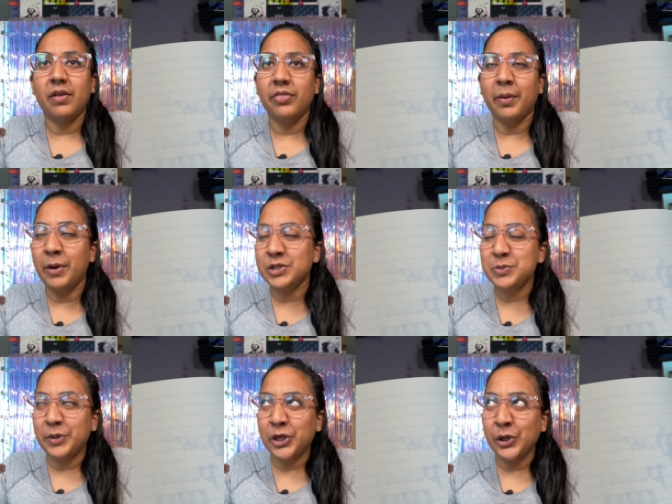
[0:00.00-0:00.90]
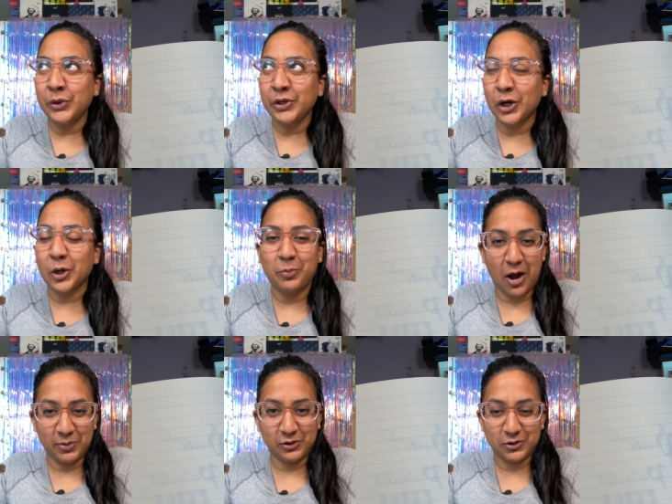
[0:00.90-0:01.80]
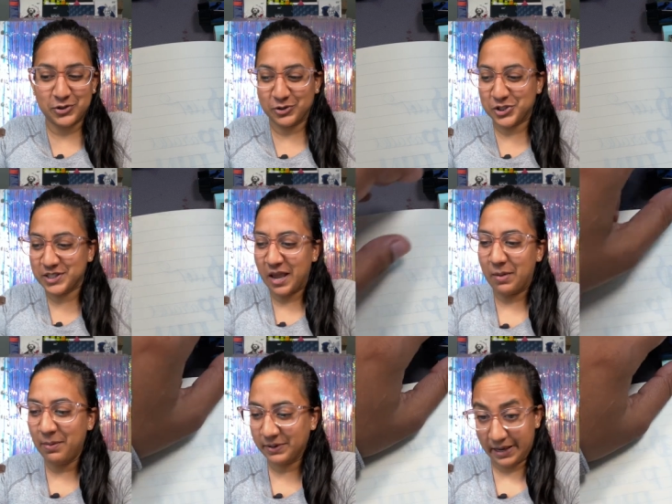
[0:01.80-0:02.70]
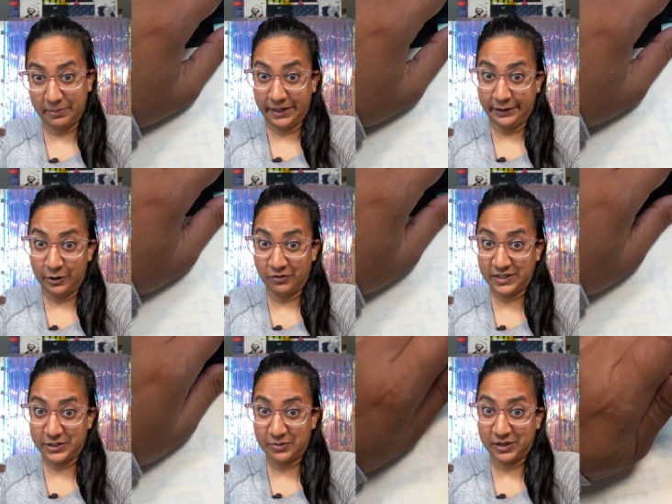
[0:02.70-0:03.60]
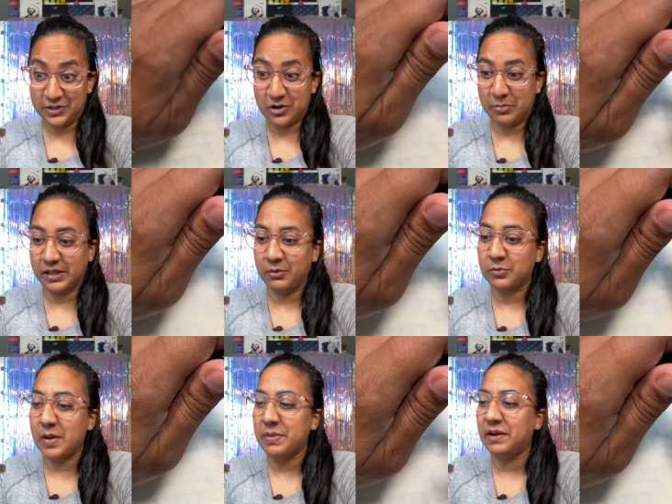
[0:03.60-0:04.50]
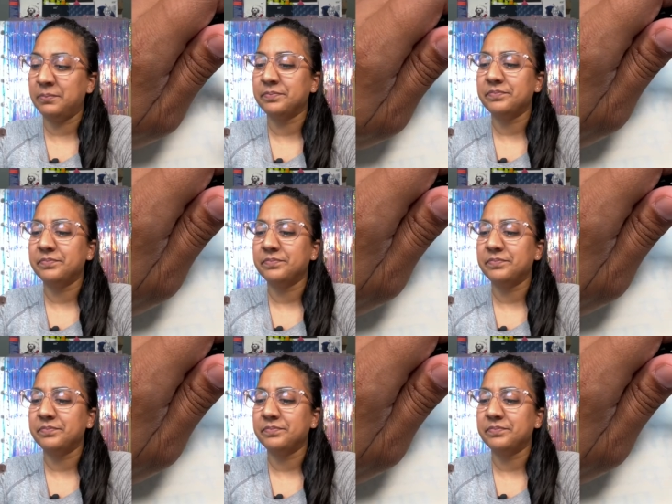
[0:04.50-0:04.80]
the most peculiar popular searches came up. Okay, I'm getting nervous, so I'm gonna start playing with my pen.